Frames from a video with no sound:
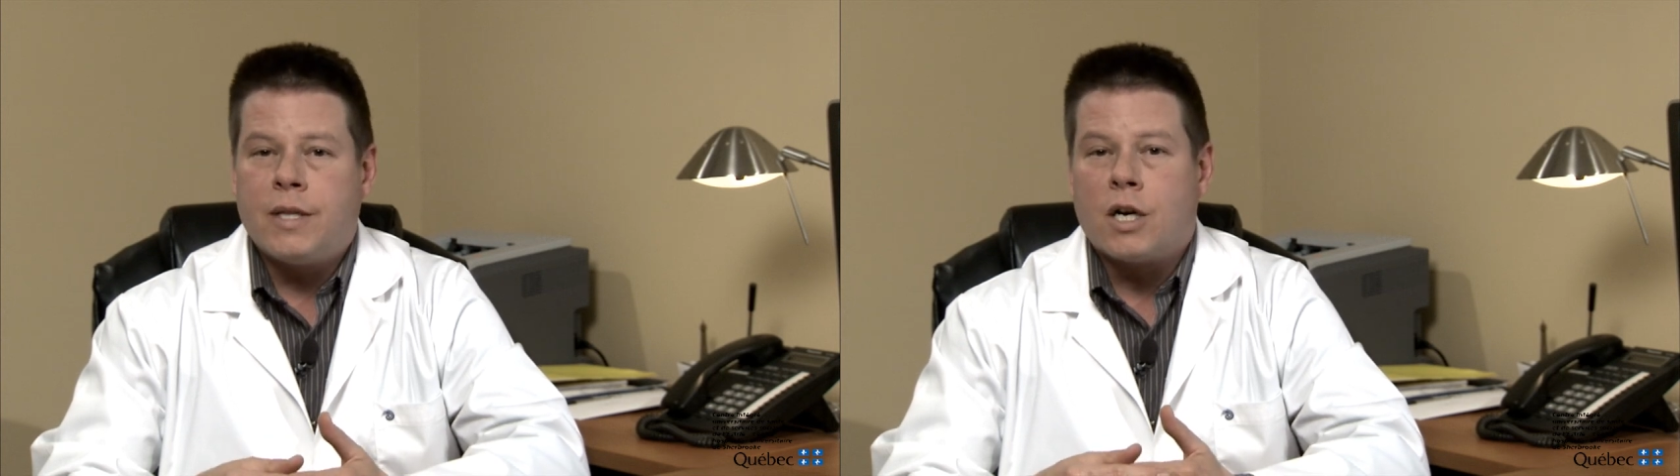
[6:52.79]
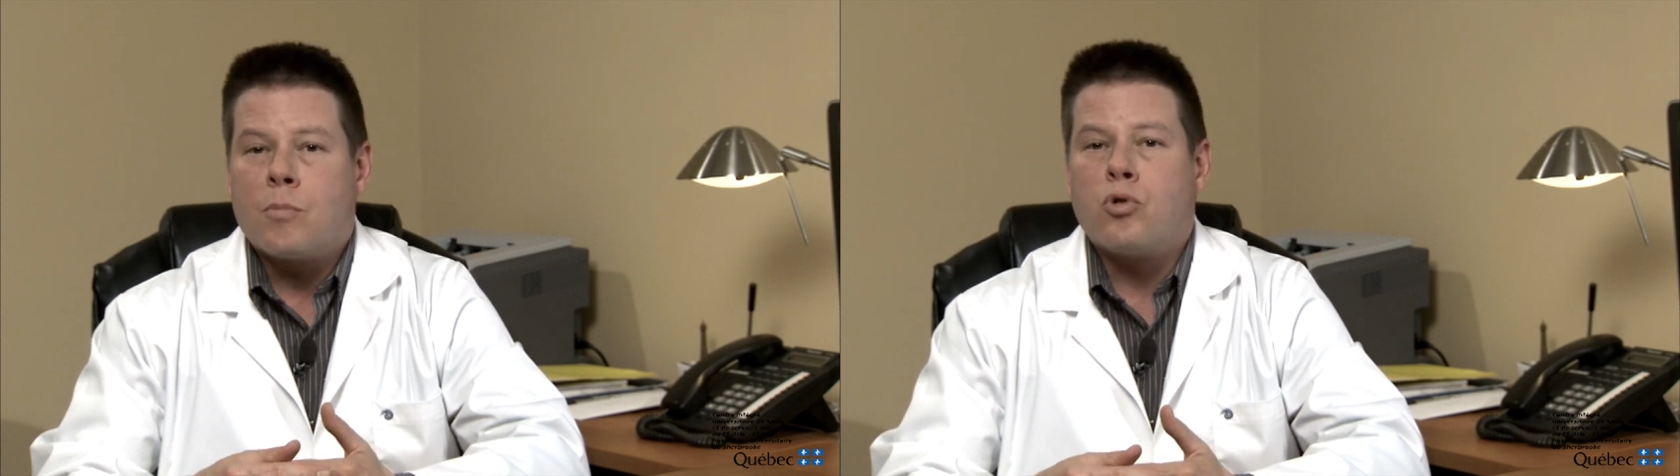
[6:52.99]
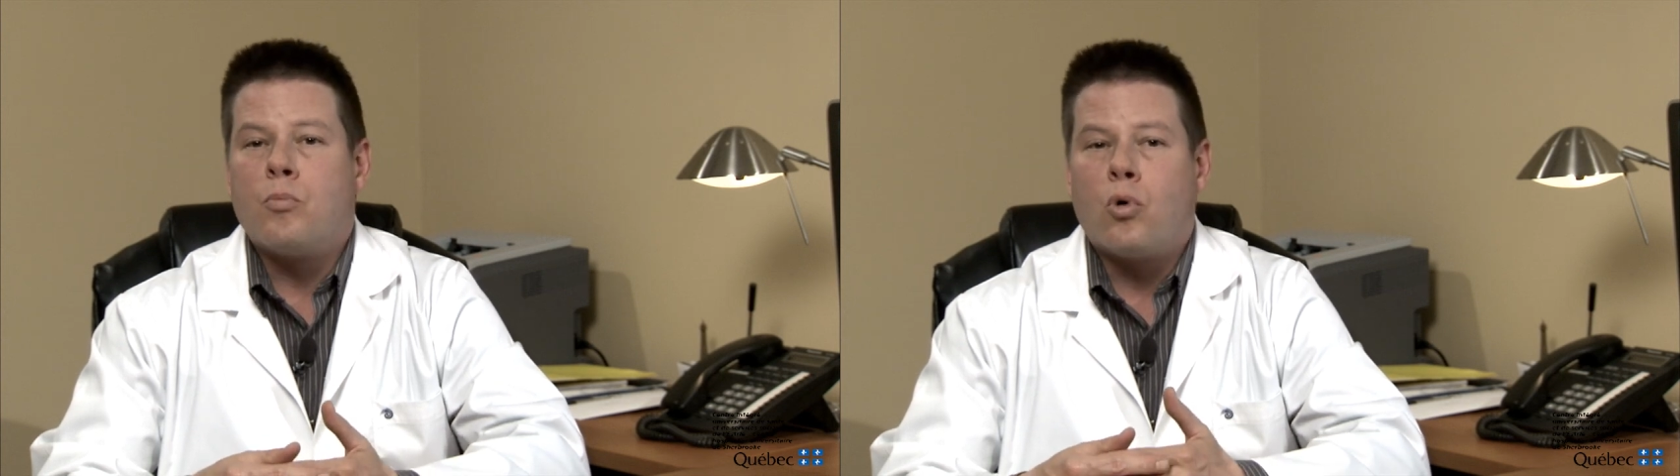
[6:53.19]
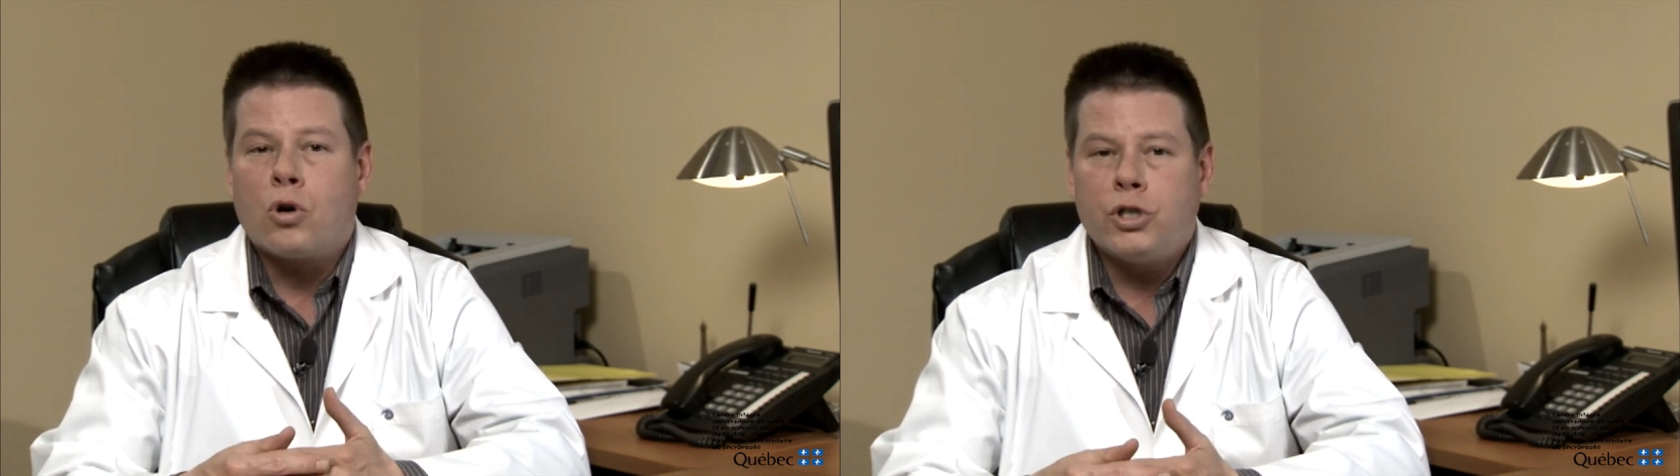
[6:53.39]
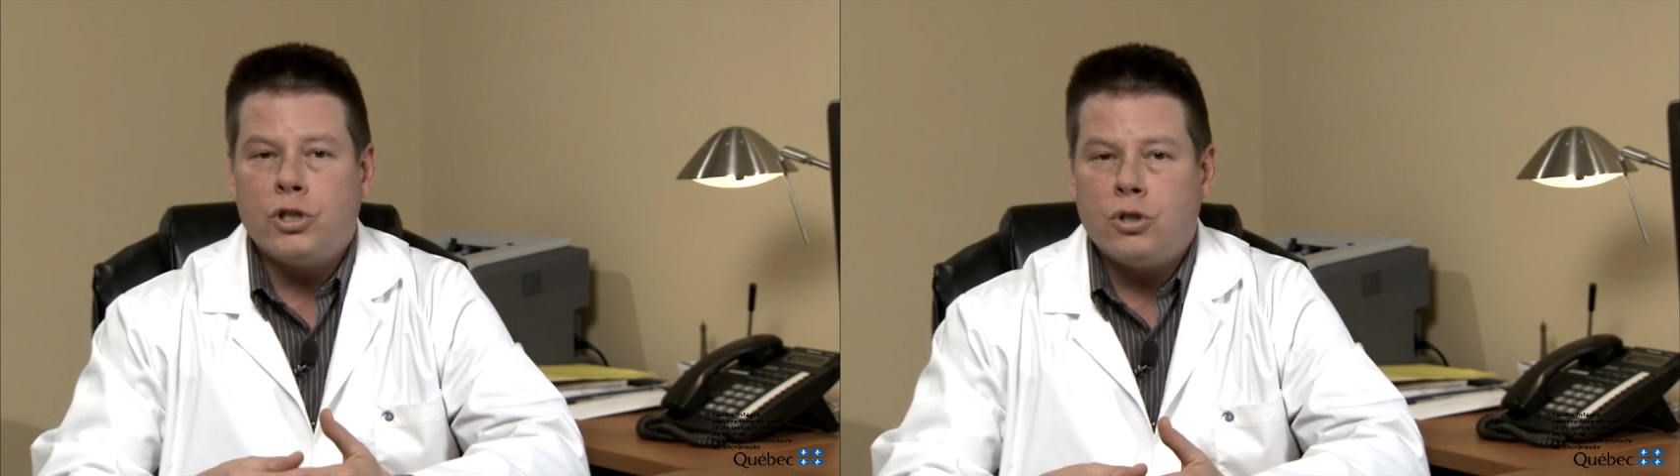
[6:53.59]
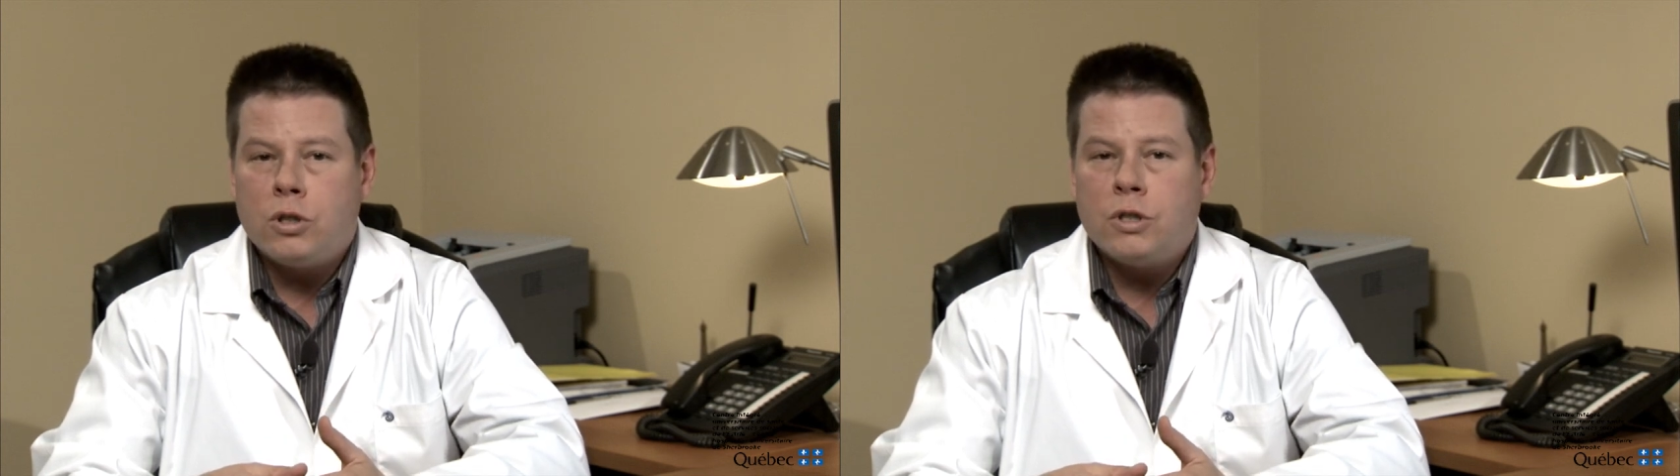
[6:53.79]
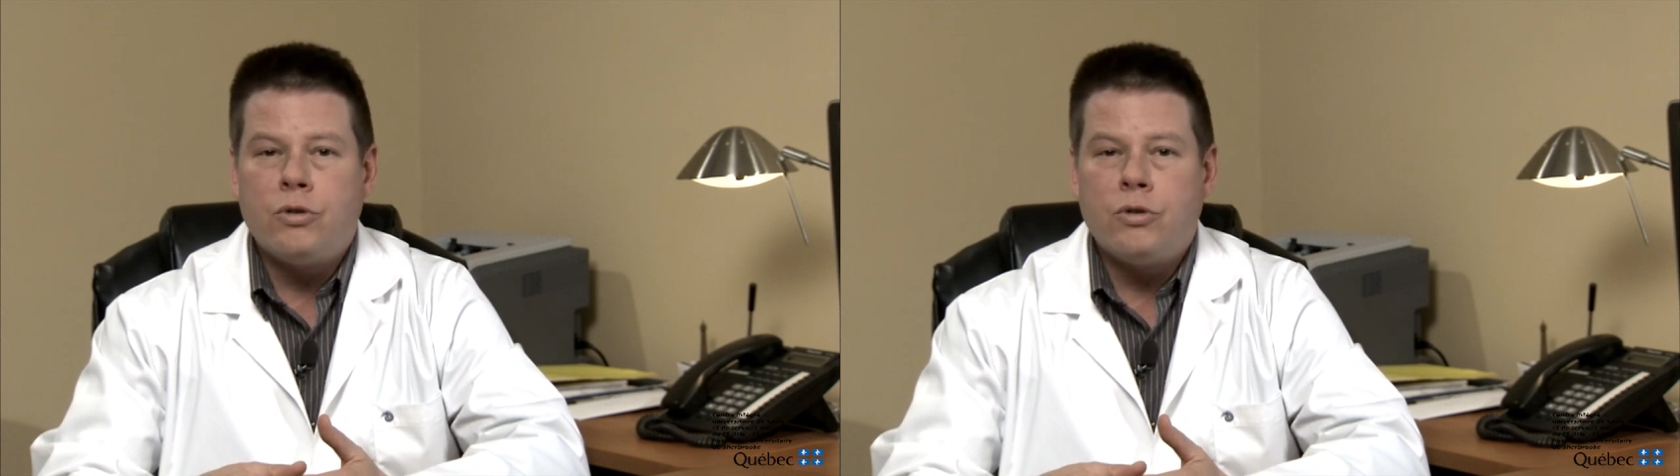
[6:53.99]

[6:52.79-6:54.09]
that are proportional